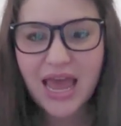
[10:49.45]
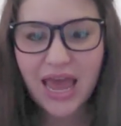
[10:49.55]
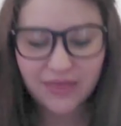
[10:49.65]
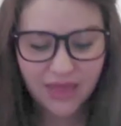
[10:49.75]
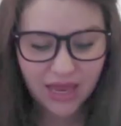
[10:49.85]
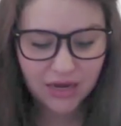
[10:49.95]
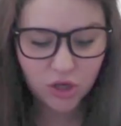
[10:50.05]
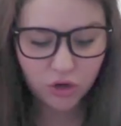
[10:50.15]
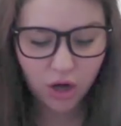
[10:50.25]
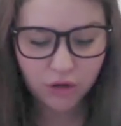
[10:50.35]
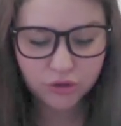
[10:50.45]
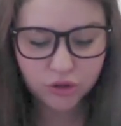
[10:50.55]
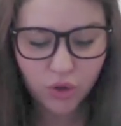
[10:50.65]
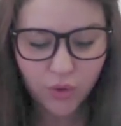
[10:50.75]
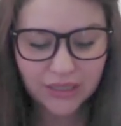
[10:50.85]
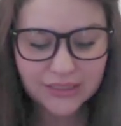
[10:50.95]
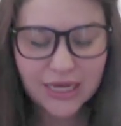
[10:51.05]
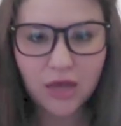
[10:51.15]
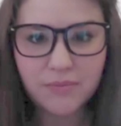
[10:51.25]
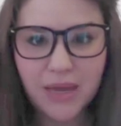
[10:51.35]
And then you're also going to
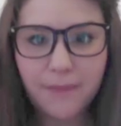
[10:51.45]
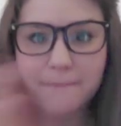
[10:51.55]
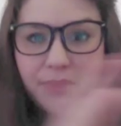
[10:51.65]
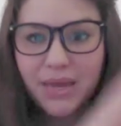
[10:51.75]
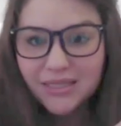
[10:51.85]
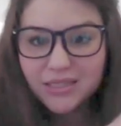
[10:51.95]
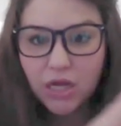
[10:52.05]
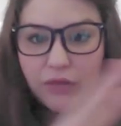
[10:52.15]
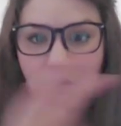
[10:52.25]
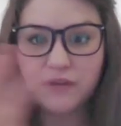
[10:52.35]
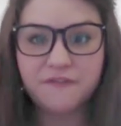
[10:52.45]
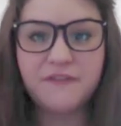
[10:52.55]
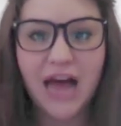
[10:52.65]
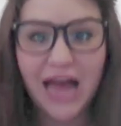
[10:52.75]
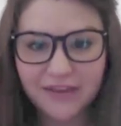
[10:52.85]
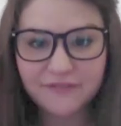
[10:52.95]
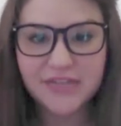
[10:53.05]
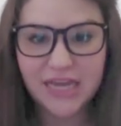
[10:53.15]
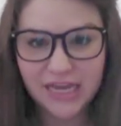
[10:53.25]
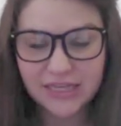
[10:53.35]
tell me, based on the 5
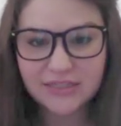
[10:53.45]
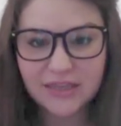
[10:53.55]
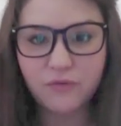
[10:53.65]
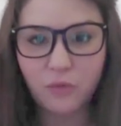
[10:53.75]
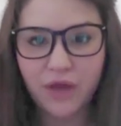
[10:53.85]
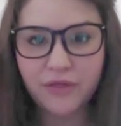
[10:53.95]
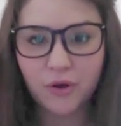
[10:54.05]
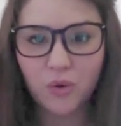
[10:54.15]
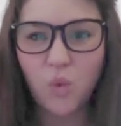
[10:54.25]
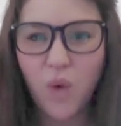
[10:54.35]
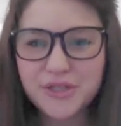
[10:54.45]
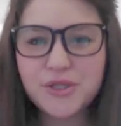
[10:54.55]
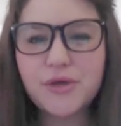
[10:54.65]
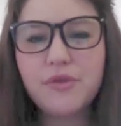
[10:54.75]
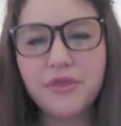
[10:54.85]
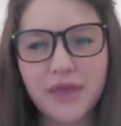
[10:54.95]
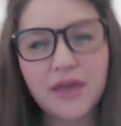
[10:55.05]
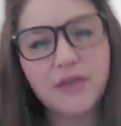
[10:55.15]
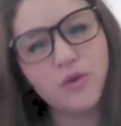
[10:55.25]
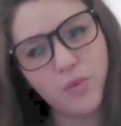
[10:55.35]
days of weather, what do you
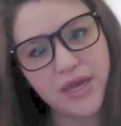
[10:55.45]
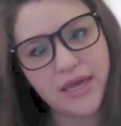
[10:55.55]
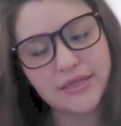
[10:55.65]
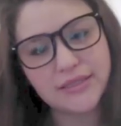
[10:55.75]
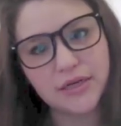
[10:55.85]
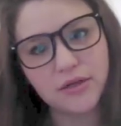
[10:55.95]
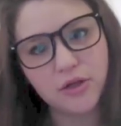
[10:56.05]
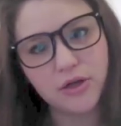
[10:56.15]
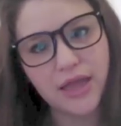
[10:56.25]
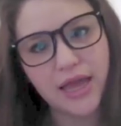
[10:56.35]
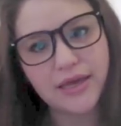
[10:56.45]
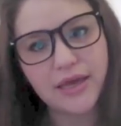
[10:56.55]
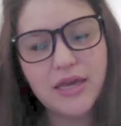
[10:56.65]
think the weekend is going to look like?